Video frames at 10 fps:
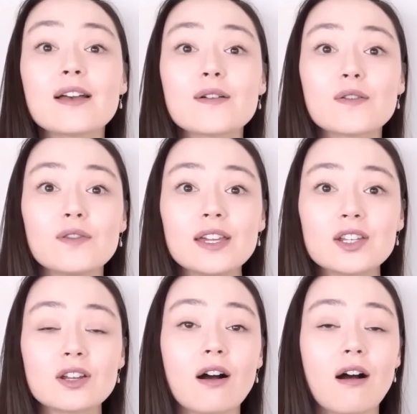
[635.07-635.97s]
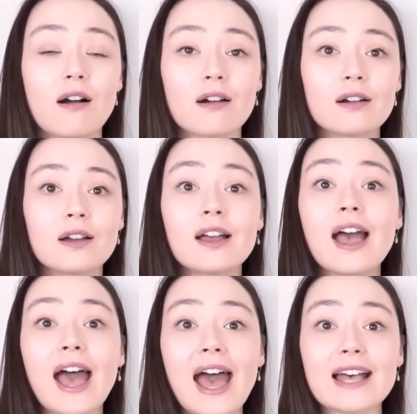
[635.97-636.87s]
Fish are
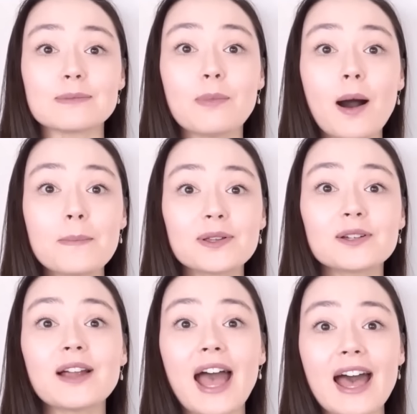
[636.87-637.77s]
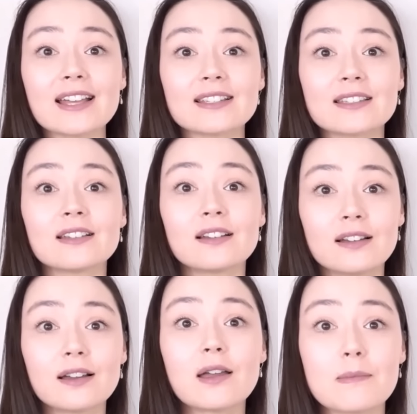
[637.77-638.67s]
as popular as
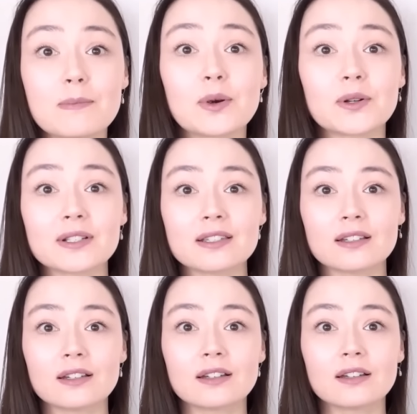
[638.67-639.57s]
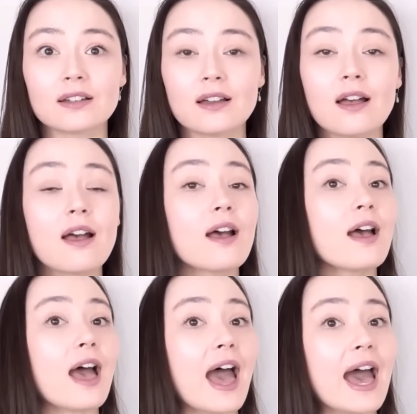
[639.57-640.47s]
birds.
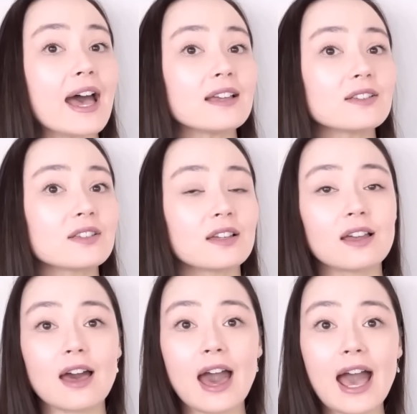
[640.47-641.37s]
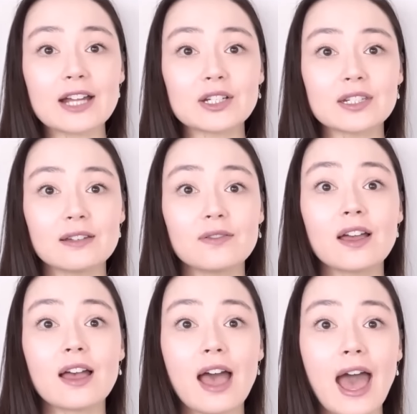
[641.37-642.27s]
As adjective,
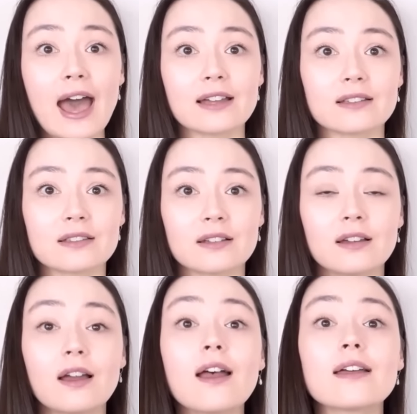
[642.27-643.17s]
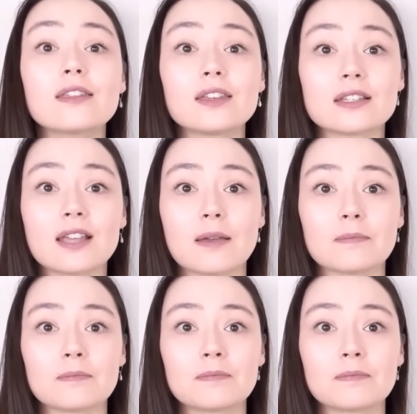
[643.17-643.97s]
as the same.